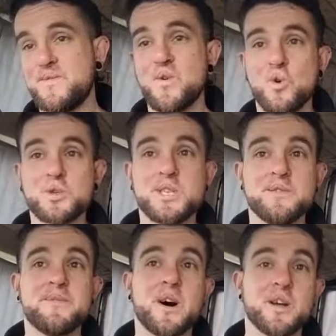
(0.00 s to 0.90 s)

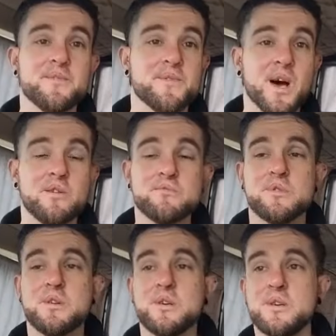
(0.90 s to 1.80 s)
45 now,
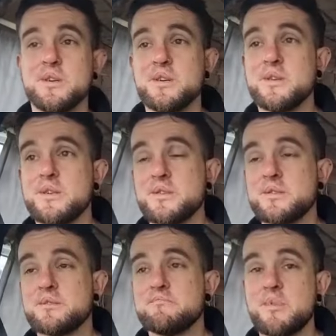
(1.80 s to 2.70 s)

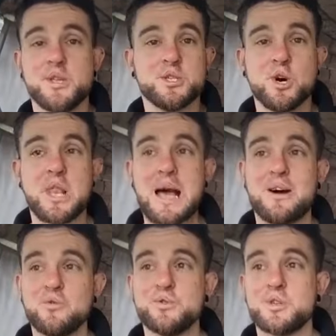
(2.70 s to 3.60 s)
and it's not
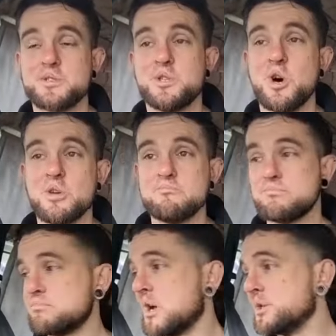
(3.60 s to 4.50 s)
loud, it's not
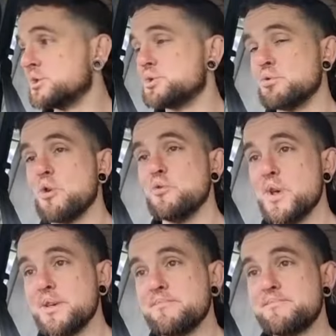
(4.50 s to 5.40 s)
like
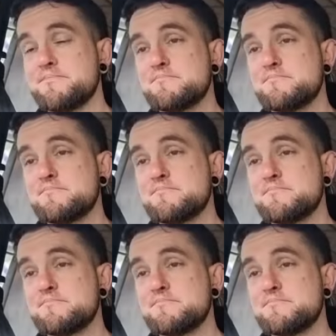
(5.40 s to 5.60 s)
droning.